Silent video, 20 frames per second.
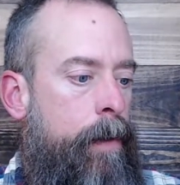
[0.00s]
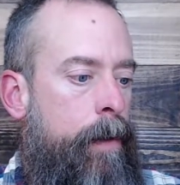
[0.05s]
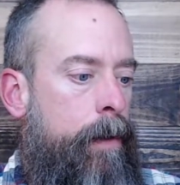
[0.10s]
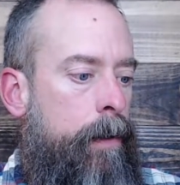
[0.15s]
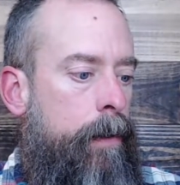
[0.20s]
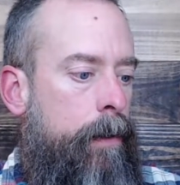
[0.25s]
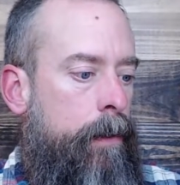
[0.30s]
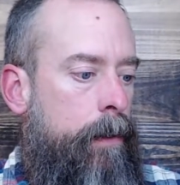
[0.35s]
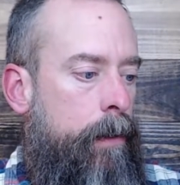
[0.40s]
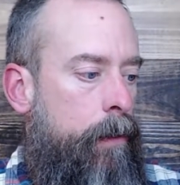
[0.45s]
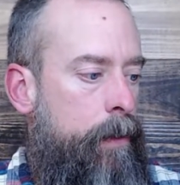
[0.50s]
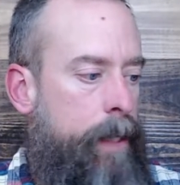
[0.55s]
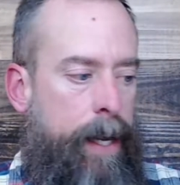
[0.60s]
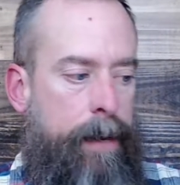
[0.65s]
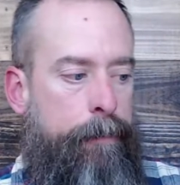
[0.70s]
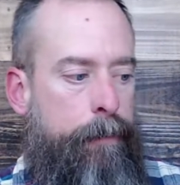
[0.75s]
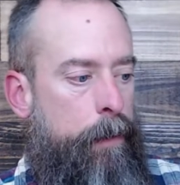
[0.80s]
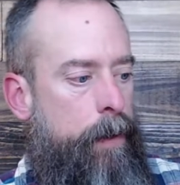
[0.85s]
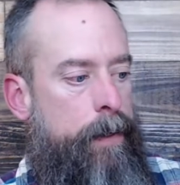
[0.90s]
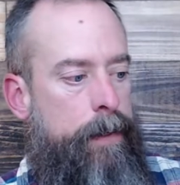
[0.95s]
Okay,
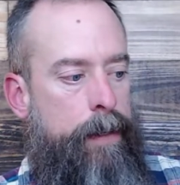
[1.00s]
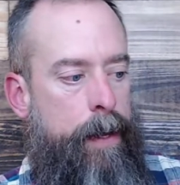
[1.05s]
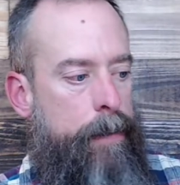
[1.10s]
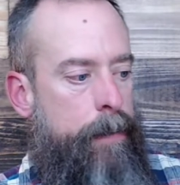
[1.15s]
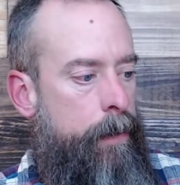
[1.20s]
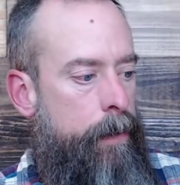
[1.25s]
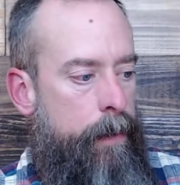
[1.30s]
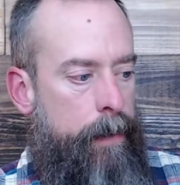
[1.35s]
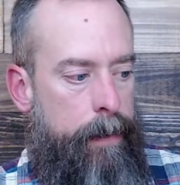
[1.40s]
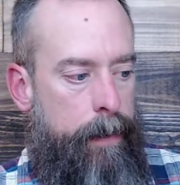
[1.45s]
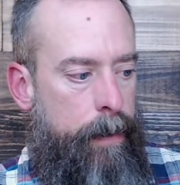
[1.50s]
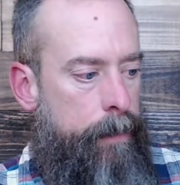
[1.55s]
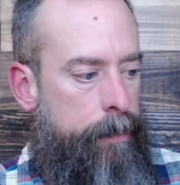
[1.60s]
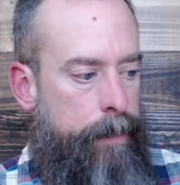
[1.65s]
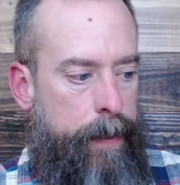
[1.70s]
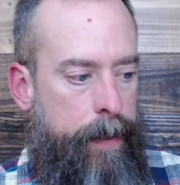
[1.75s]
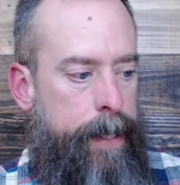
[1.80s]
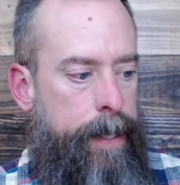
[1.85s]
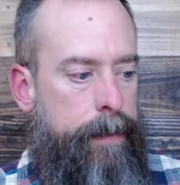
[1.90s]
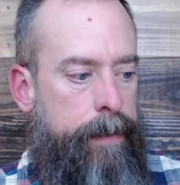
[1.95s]
for another of the
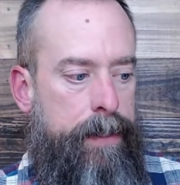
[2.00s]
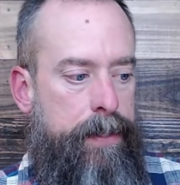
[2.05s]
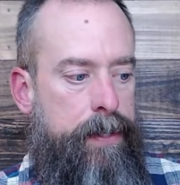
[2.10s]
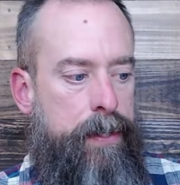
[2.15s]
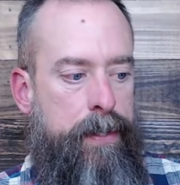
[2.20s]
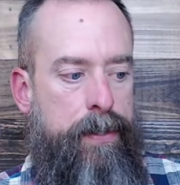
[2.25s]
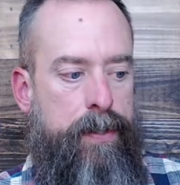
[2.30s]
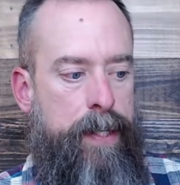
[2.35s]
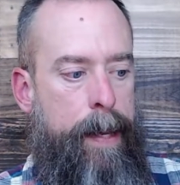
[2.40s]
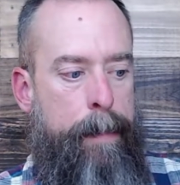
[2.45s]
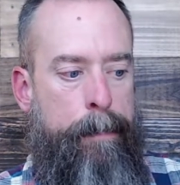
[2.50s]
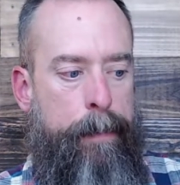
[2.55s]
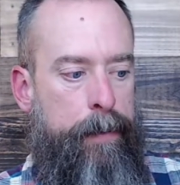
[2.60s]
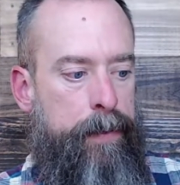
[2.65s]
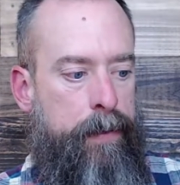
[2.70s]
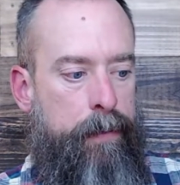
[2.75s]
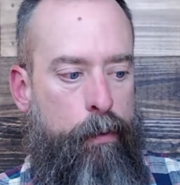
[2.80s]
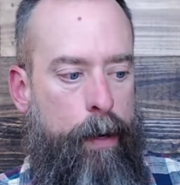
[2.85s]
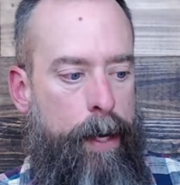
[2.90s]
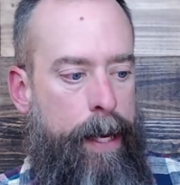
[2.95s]
endless examples of
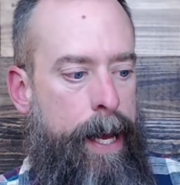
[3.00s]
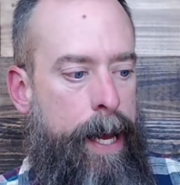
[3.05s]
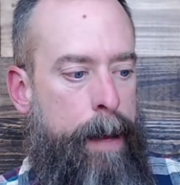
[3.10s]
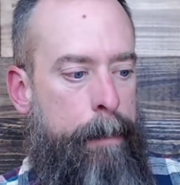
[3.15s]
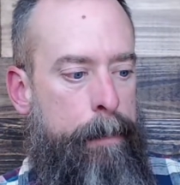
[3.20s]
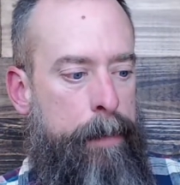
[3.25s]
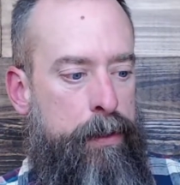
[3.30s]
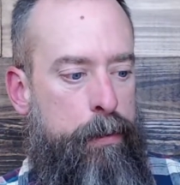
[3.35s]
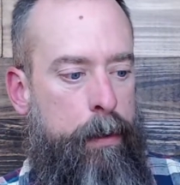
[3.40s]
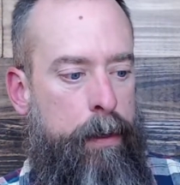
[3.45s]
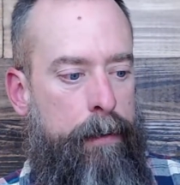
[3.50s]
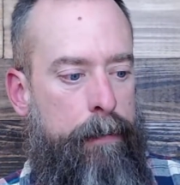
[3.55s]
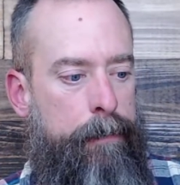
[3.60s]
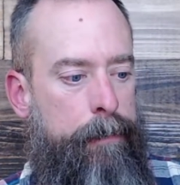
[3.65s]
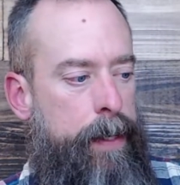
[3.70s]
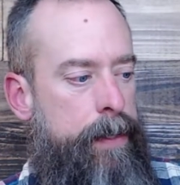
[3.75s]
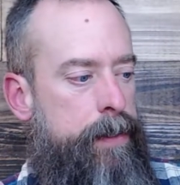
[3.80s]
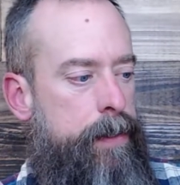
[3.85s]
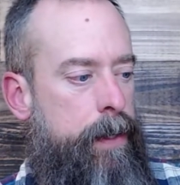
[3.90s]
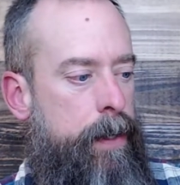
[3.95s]
what happens when
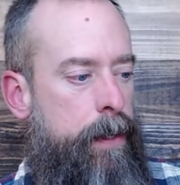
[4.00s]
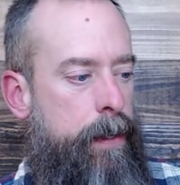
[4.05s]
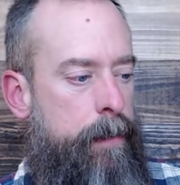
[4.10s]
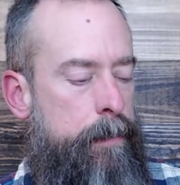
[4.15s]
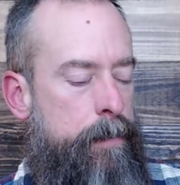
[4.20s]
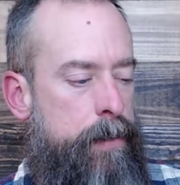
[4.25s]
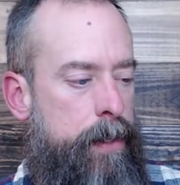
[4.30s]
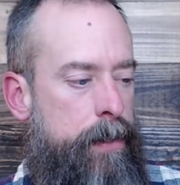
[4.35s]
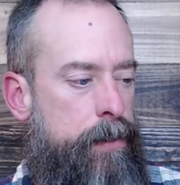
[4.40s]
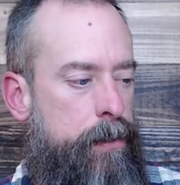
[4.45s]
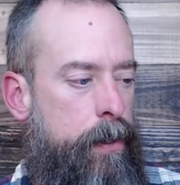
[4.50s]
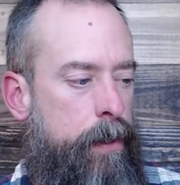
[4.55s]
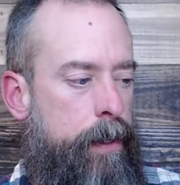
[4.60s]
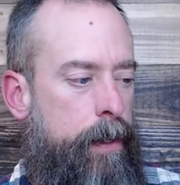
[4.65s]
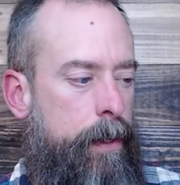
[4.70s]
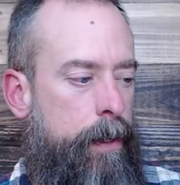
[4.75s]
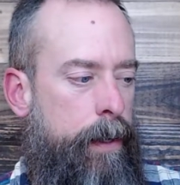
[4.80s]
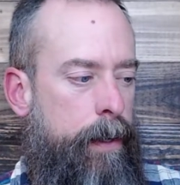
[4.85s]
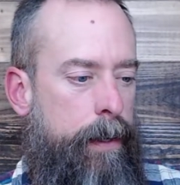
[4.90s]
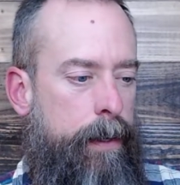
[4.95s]
offense comes, let's look
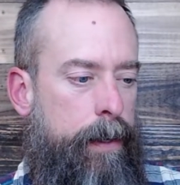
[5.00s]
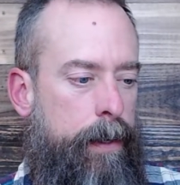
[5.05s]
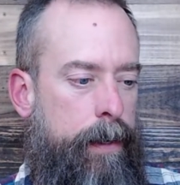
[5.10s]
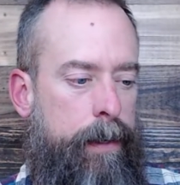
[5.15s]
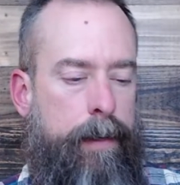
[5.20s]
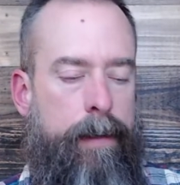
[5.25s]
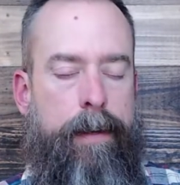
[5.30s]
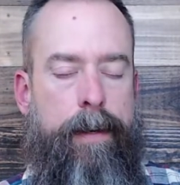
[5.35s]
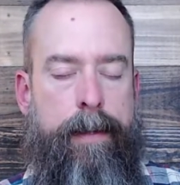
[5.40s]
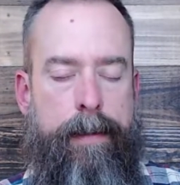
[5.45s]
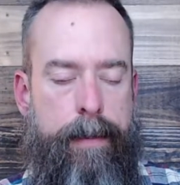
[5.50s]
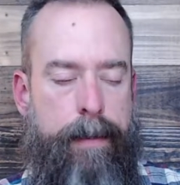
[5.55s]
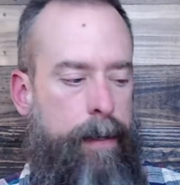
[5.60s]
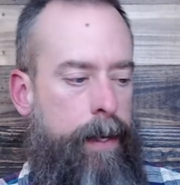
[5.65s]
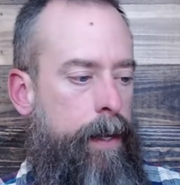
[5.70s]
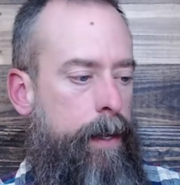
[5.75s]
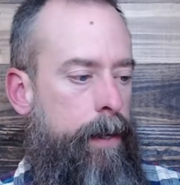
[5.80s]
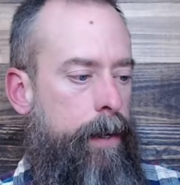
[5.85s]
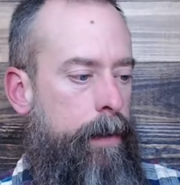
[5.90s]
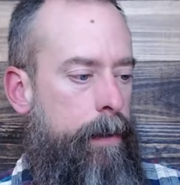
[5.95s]
at
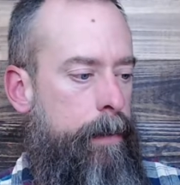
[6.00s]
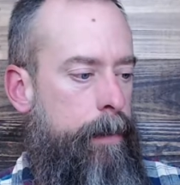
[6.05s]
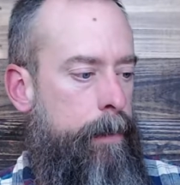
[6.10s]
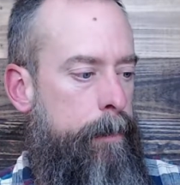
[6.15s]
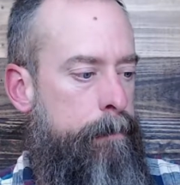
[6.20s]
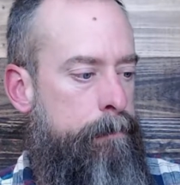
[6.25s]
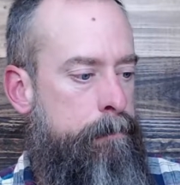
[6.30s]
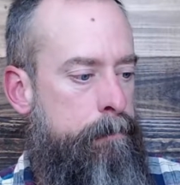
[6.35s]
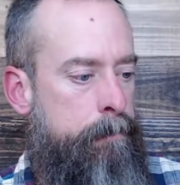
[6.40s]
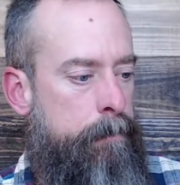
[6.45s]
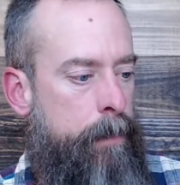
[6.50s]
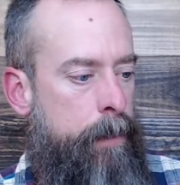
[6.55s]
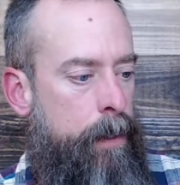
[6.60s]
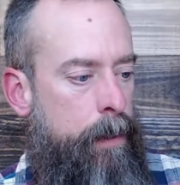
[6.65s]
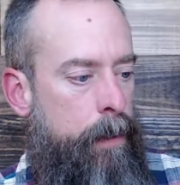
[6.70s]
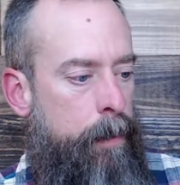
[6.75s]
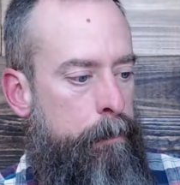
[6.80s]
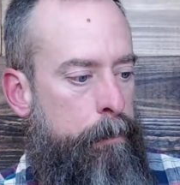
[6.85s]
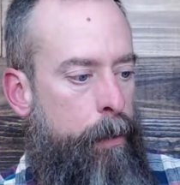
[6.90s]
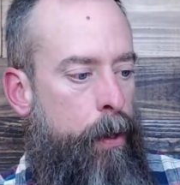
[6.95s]

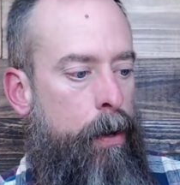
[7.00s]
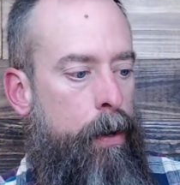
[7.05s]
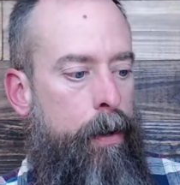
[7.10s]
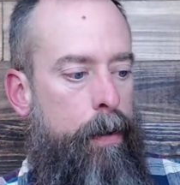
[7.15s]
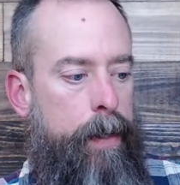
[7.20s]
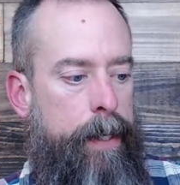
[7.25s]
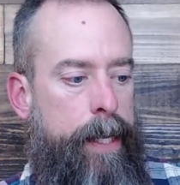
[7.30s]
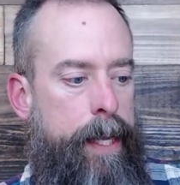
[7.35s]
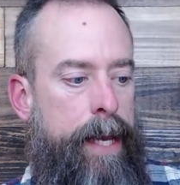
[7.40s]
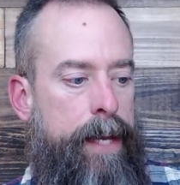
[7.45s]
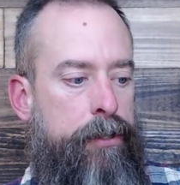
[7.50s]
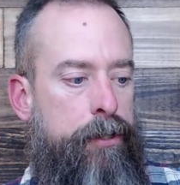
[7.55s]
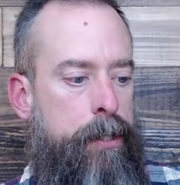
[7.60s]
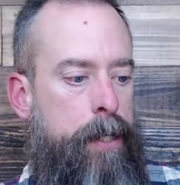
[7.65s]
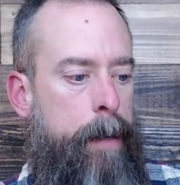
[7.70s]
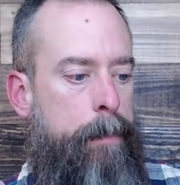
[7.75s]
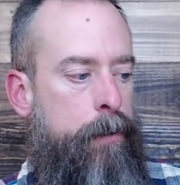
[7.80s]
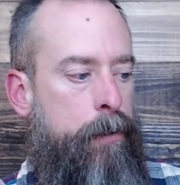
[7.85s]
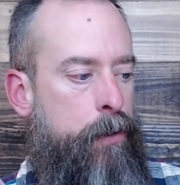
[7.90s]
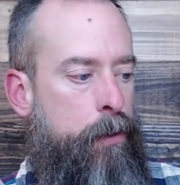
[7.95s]
Paul in Acts chapter
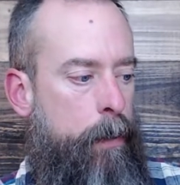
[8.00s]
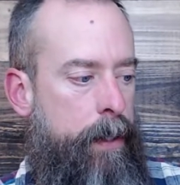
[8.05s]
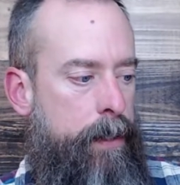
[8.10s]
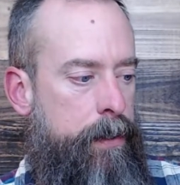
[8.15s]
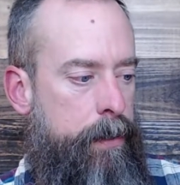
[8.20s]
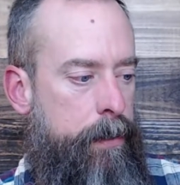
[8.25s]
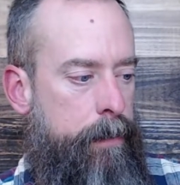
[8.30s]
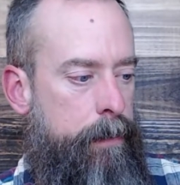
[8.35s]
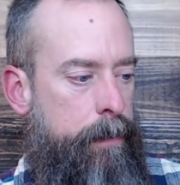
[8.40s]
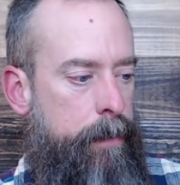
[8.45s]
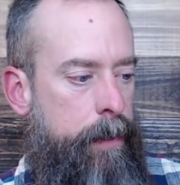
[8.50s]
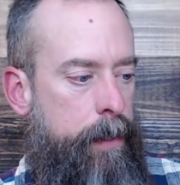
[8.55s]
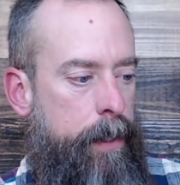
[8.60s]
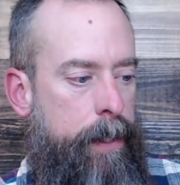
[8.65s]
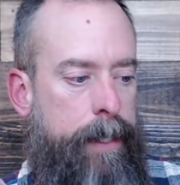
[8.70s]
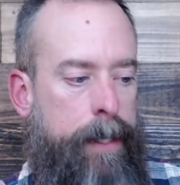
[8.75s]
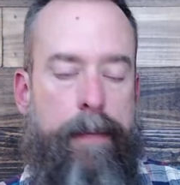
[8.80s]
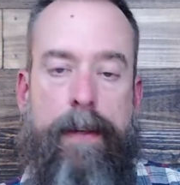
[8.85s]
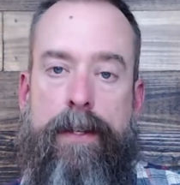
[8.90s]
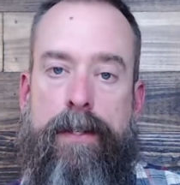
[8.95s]
22. Now,
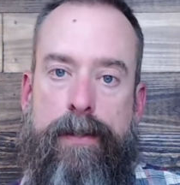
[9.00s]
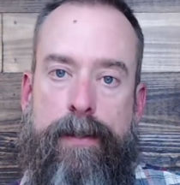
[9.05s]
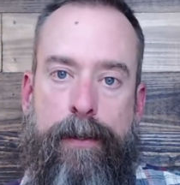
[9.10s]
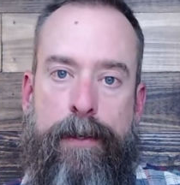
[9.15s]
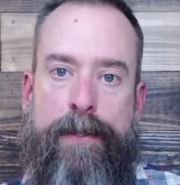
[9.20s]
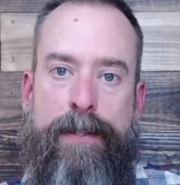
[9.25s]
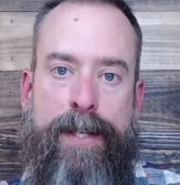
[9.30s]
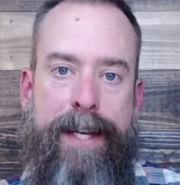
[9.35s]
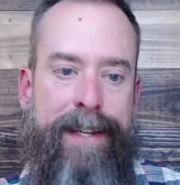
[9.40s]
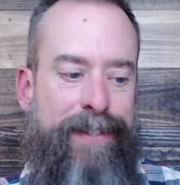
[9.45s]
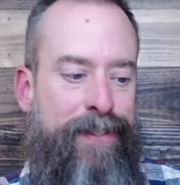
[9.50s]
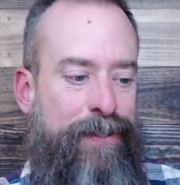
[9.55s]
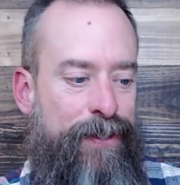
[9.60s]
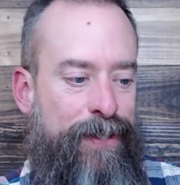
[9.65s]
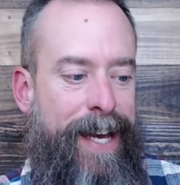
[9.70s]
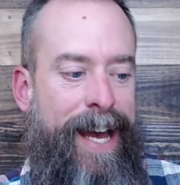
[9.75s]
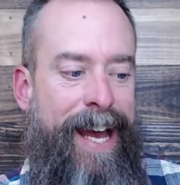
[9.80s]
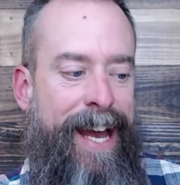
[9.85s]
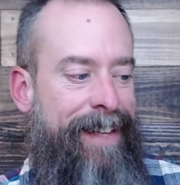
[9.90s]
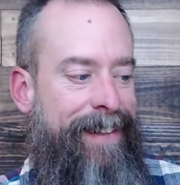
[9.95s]
this looks
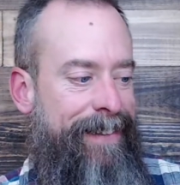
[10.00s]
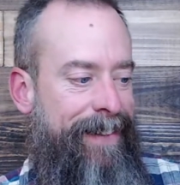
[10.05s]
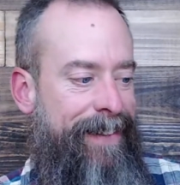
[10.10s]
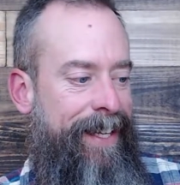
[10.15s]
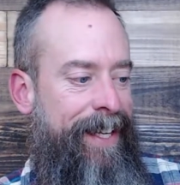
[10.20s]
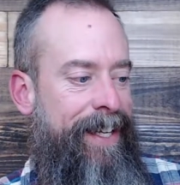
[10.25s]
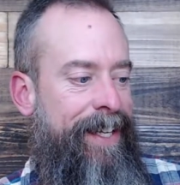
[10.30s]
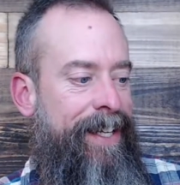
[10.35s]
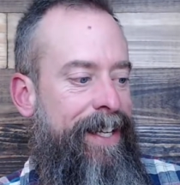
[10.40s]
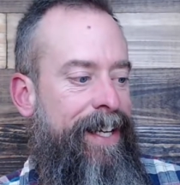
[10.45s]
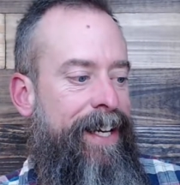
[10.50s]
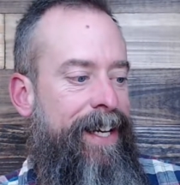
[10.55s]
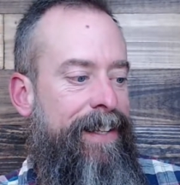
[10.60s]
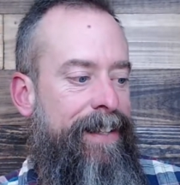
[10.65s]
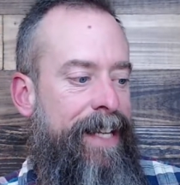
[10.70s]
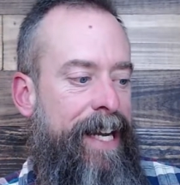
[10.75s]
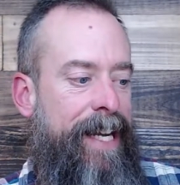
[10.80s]
exactly like the